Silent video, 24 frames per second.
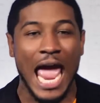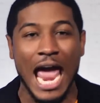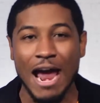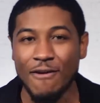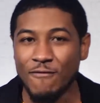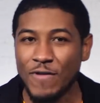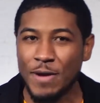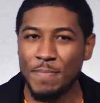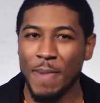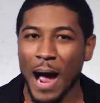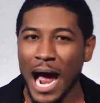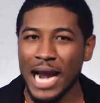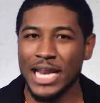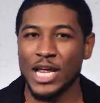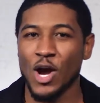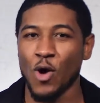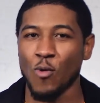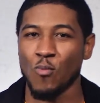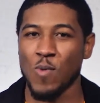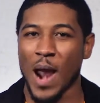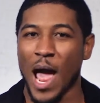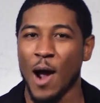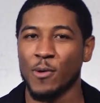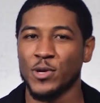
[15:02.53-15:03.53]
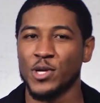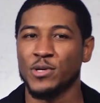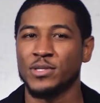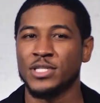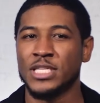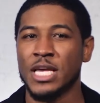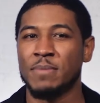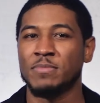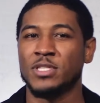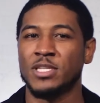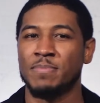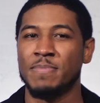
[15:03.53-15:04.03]
Everybody around you
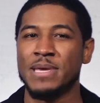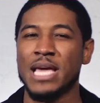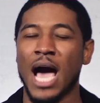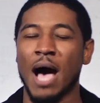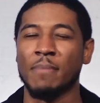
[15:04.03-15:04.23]
seems to be